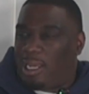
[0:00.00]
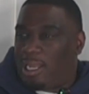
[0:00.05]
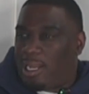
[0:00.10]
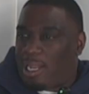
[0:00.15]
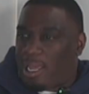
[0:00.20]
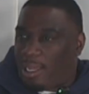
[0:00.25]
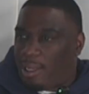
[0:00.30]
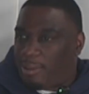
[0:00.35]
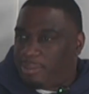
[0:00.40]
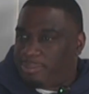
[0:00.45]
And
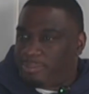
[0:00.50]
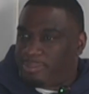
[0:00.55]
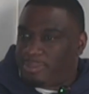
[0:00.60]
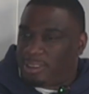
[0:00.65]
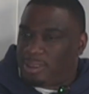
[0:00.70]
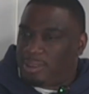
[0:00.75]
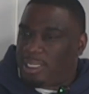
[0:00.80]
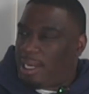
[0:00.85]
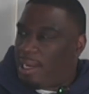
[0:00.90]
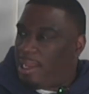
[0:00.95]
like,
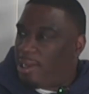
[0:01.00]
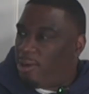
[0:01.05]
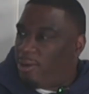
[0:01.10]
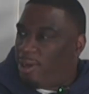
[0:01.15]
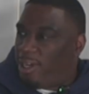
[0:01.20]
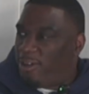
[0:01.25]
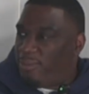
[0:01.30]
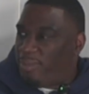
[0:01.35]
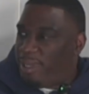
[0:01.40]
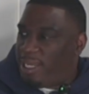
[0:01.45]
that ain't
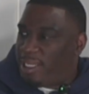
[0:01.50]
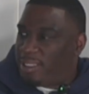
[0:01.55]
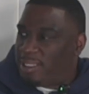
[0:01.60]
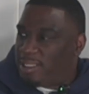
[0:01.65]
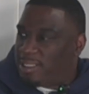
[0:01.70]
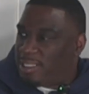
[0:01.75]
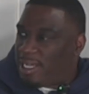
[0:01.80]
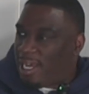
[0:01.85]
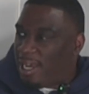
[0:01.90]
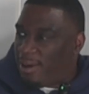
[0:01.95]
gonna help me get
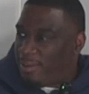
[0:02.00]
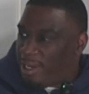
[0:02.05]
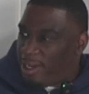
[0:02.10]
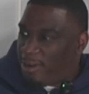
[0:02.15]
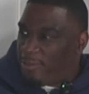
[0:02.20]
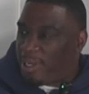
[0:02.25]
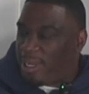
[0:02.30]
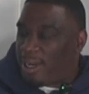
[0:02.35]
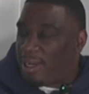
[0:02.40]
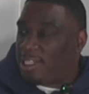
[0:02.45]
the job. They
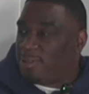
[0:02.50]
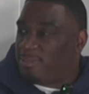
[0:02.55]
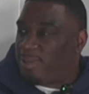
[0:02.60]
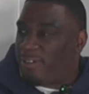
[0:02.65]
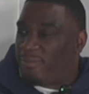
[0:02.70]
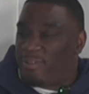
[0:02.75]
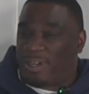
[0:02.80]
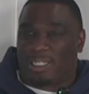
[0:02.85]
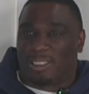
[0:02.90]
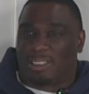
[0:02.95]
gonna be like, oh, this
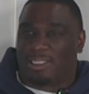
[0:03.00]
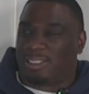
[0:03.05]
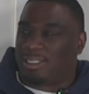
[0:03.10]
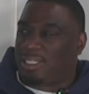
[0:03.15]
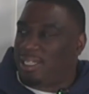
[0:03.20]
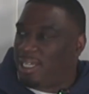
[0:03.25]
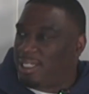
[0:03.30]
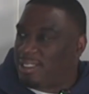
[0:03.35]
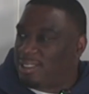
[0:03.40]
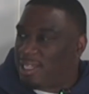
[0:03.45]
motherfucker's a
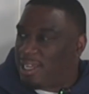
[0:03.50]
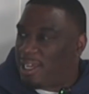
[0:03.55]
snitch.